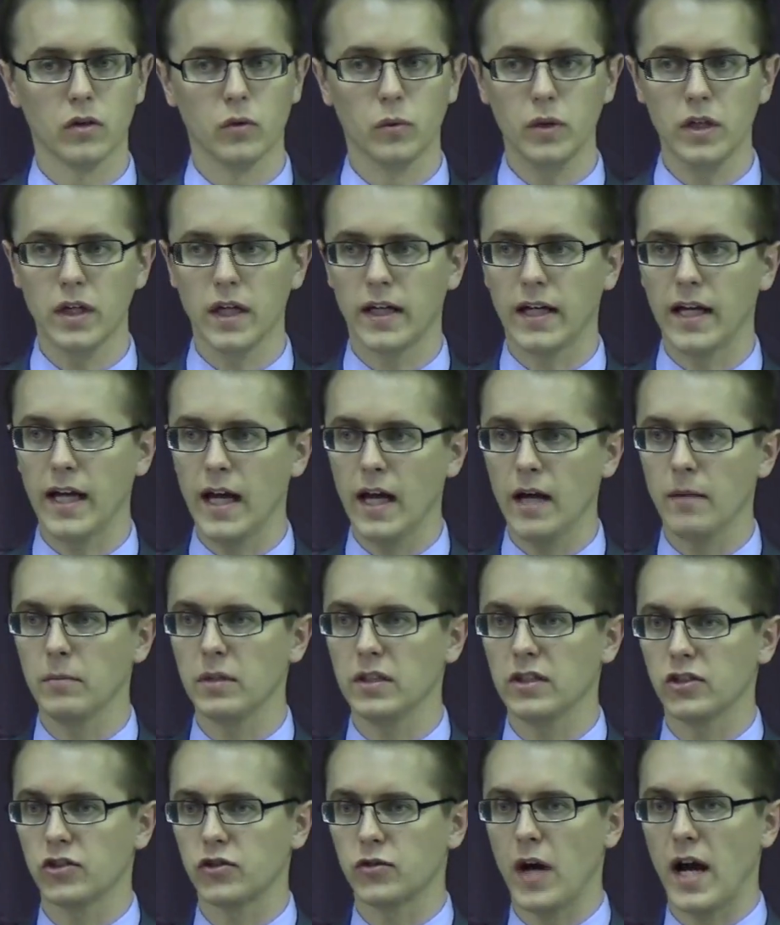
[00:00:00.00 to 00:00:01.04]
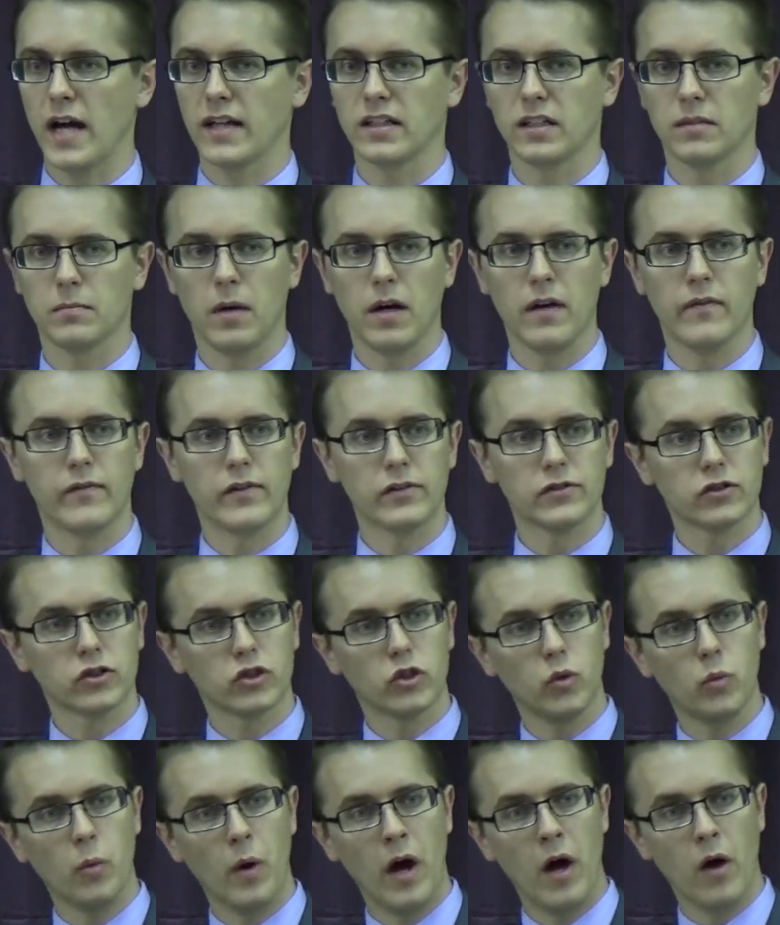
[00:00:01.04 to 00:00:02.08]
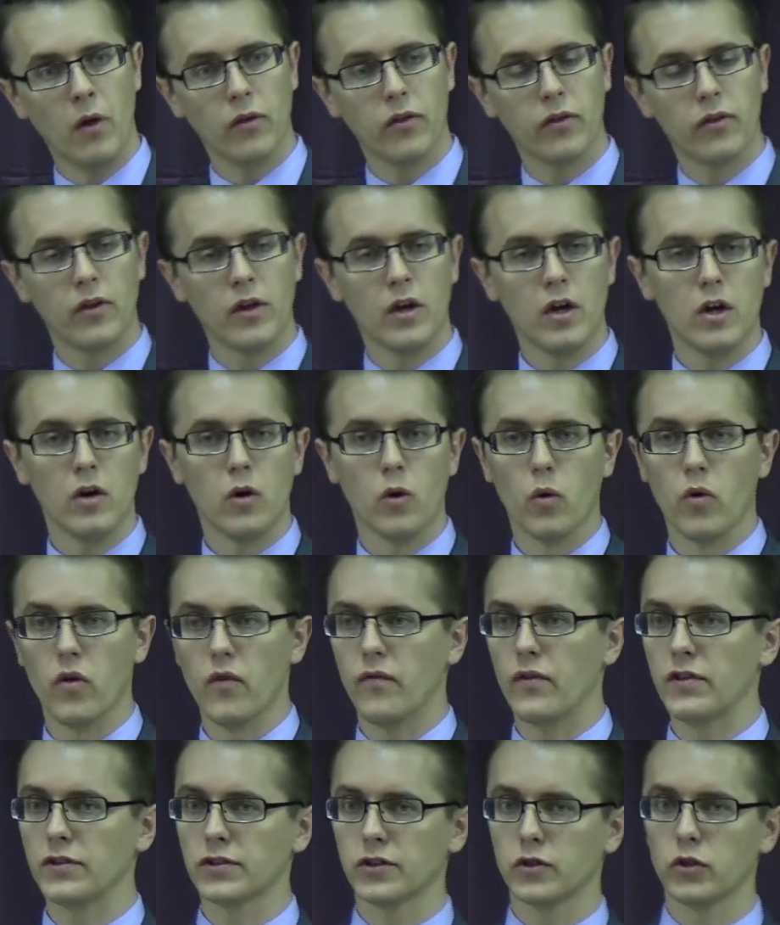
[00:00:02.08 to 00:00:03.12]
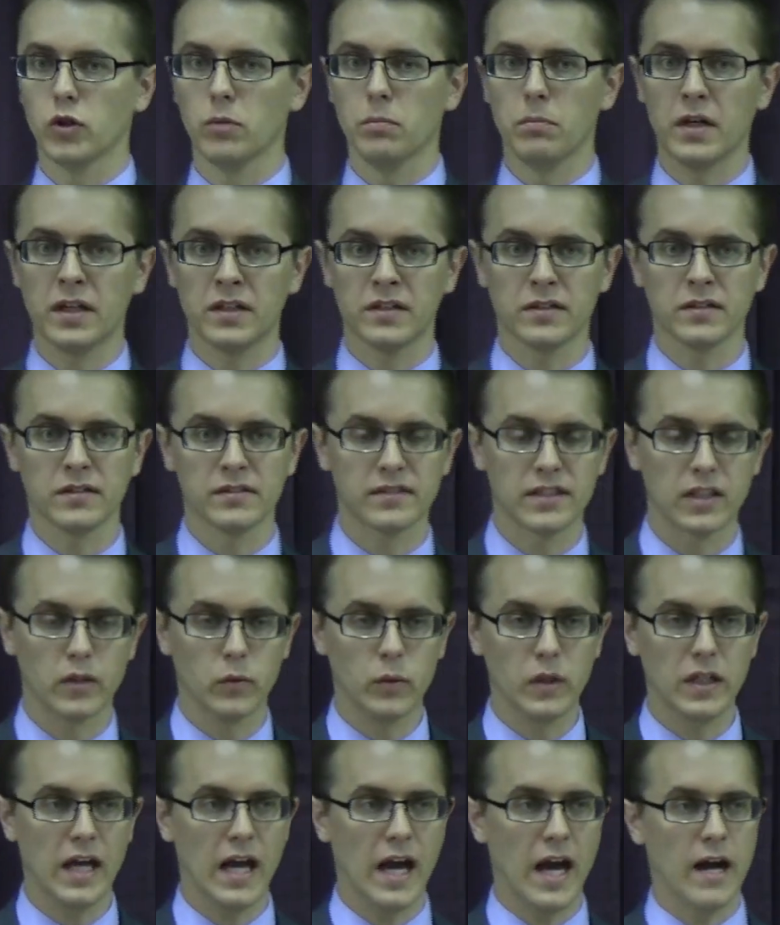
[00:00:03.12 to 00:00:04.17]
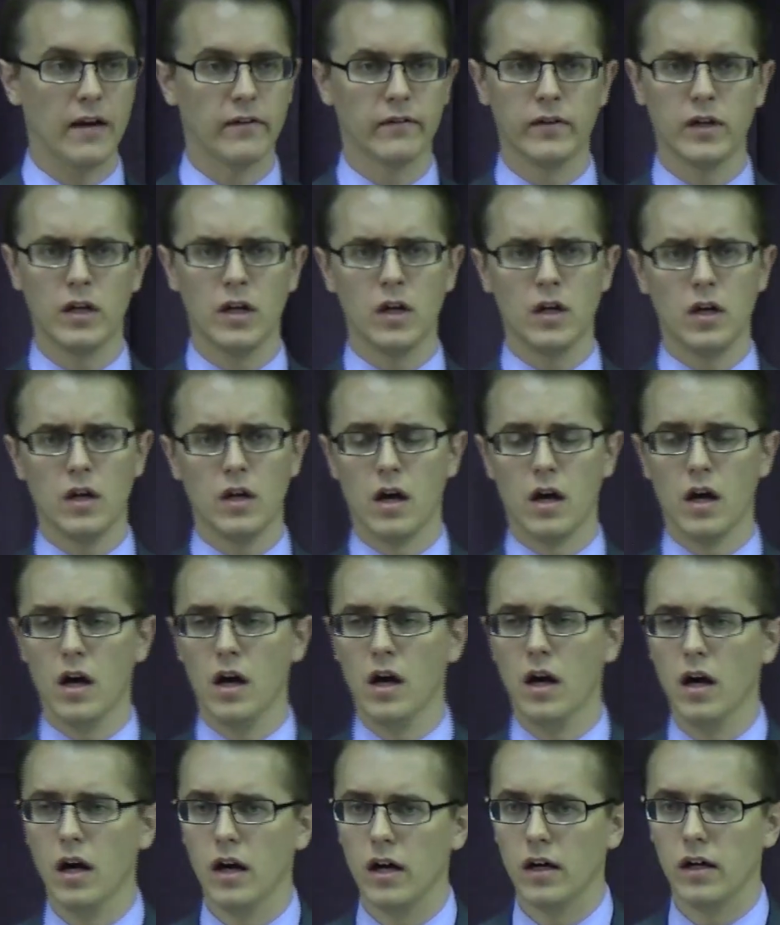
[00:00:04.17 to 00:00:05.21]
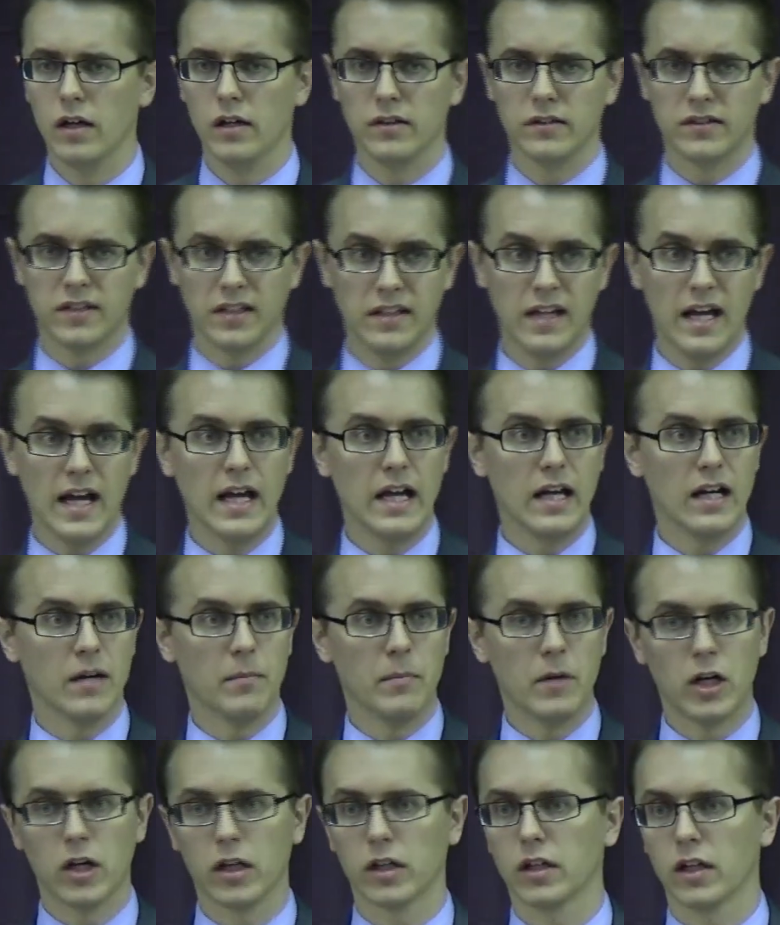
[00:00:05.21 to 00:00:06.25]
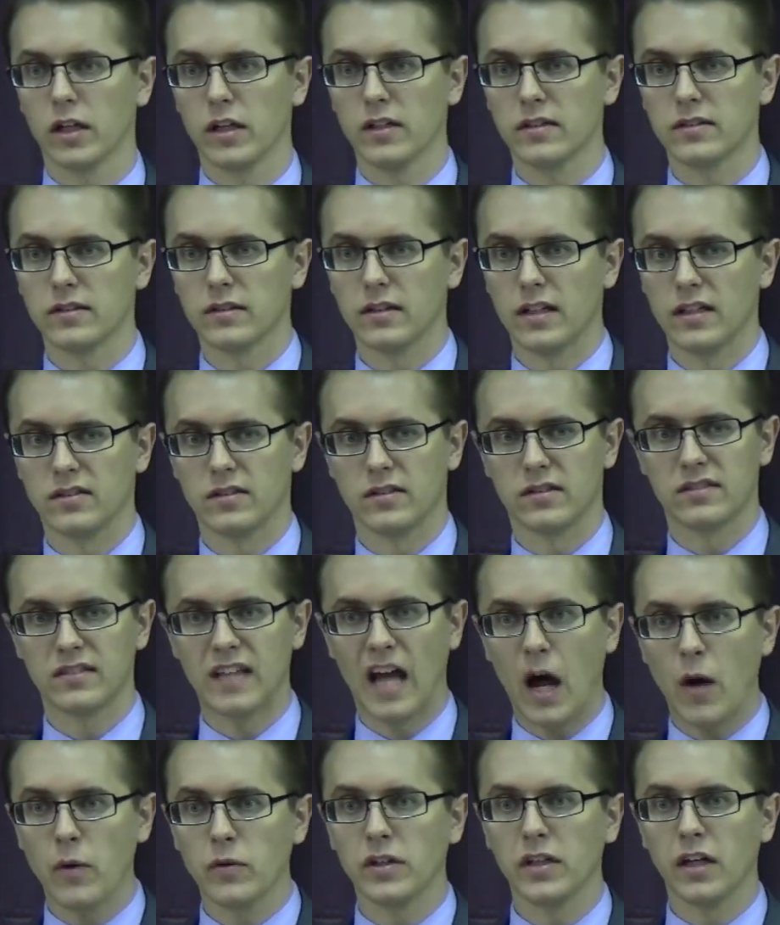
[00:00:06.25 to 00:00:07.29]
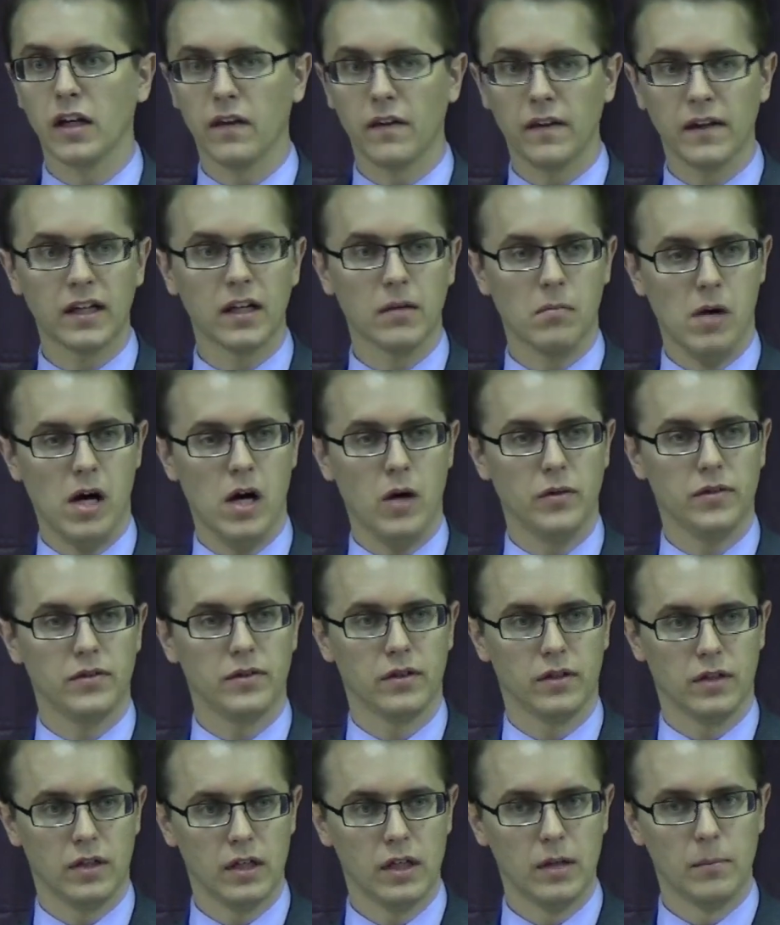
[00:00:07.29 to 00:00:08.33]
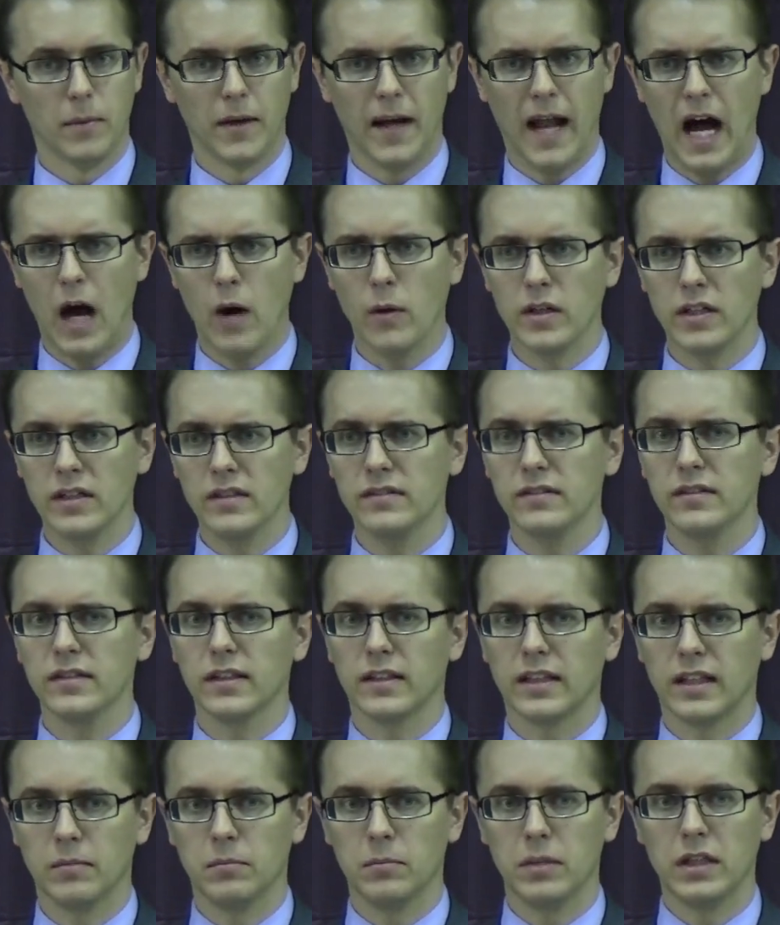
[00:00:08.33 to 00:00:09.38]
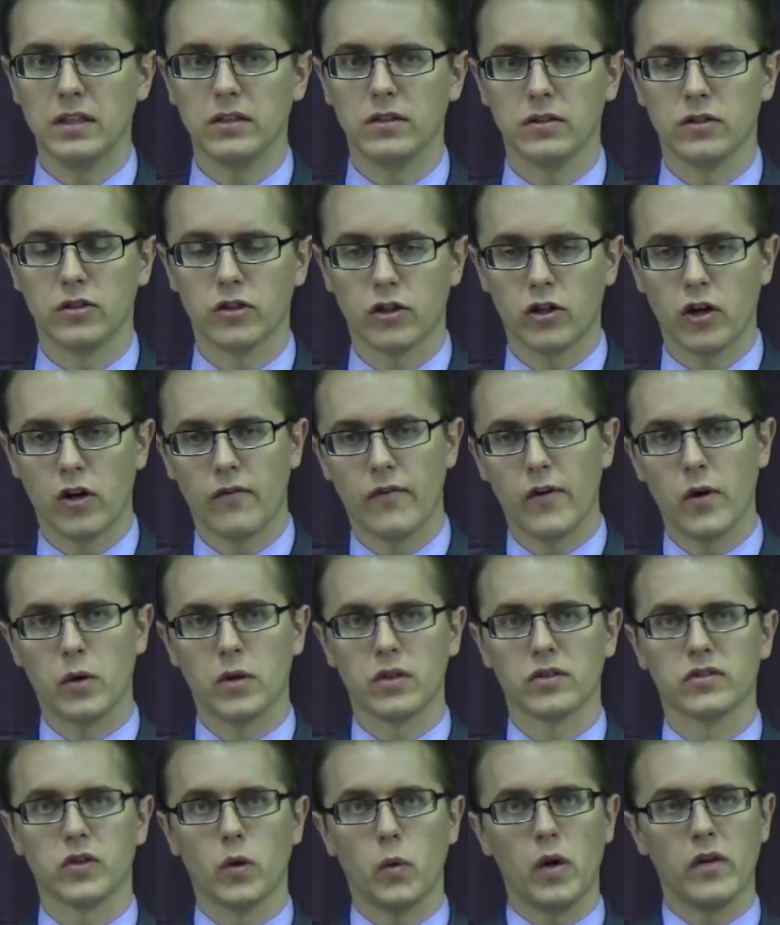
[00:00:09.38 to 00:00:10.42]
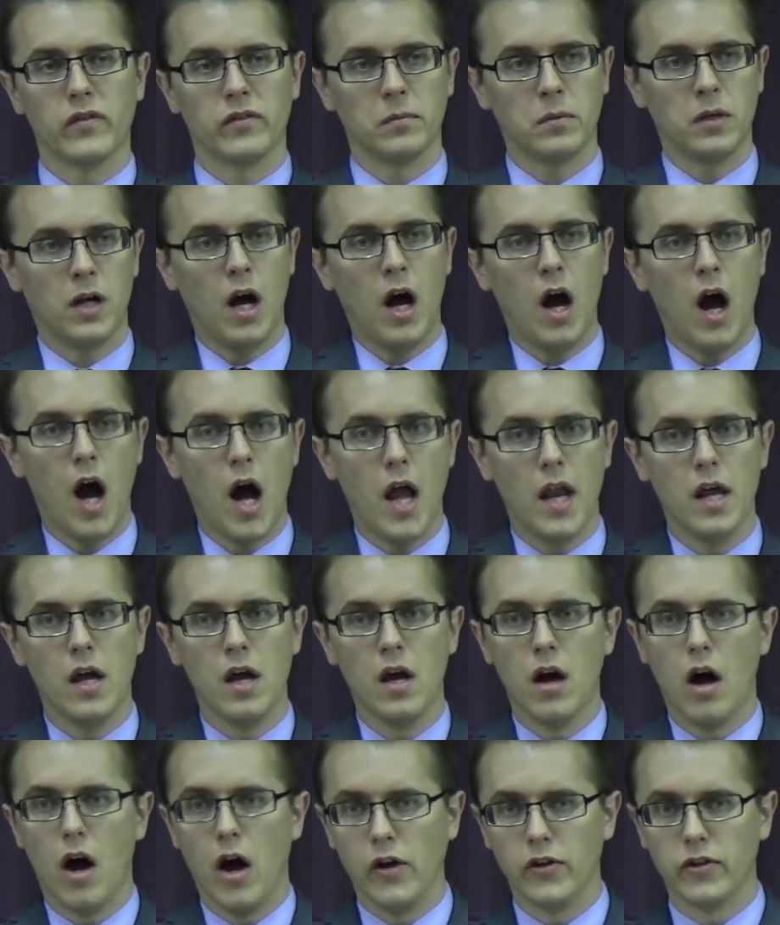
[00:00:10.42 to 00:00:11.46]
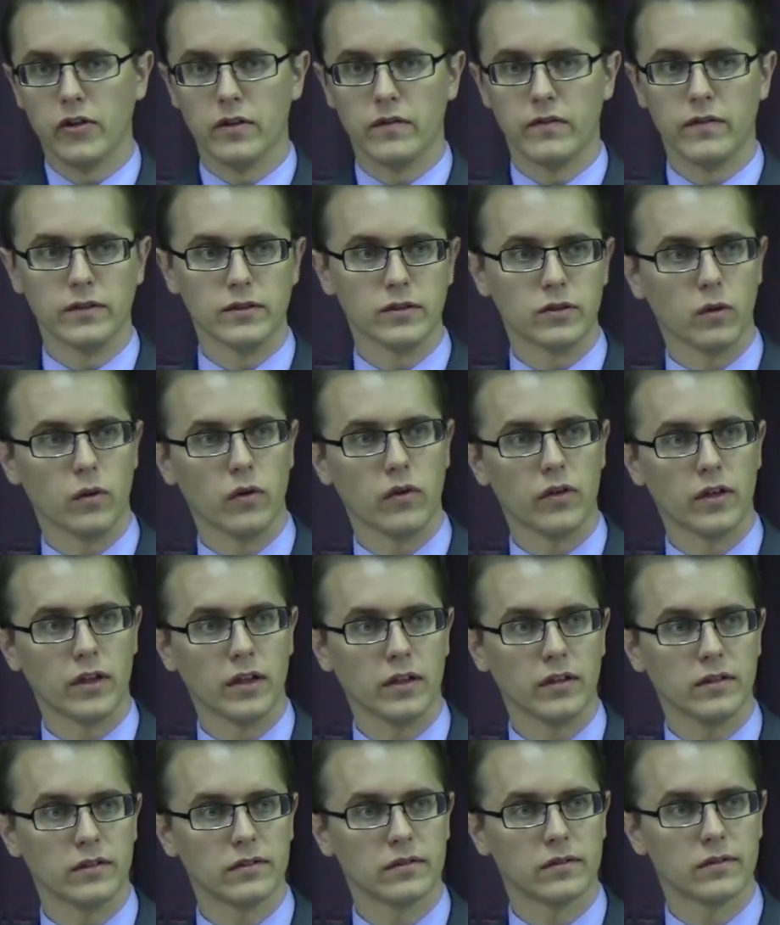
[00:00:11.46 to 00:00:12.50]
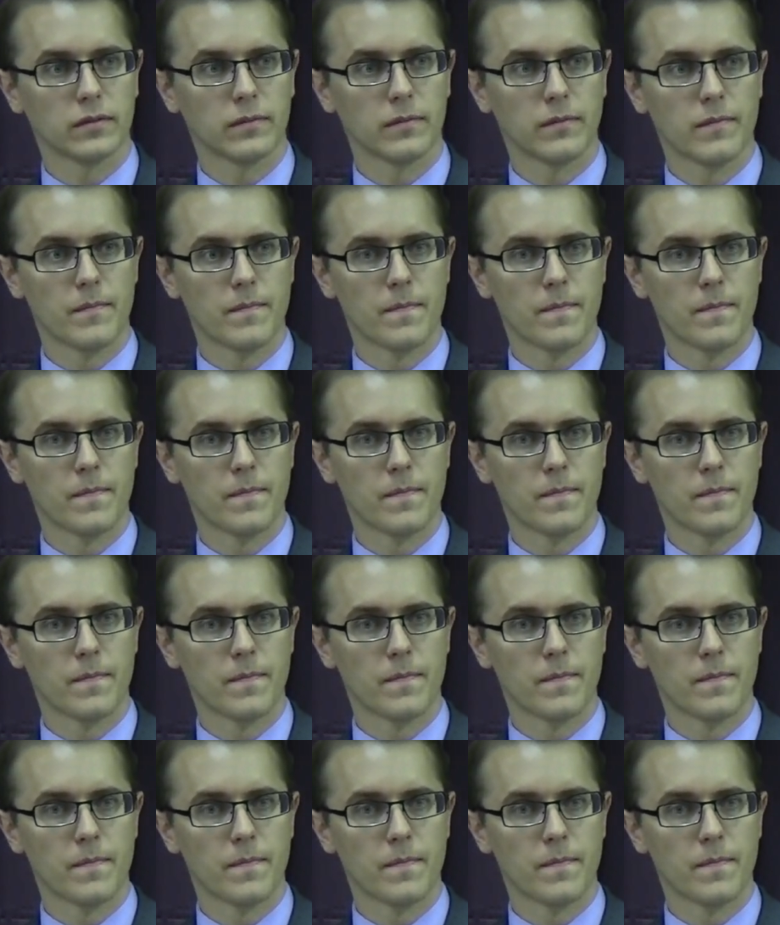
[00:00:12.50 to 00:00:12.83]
We can't be distracted by physical wealth or the physical abundance that we have uh, today in America. It's, it's astounding to think about. But how easy it can be to turn our focus away from God onto the physical things.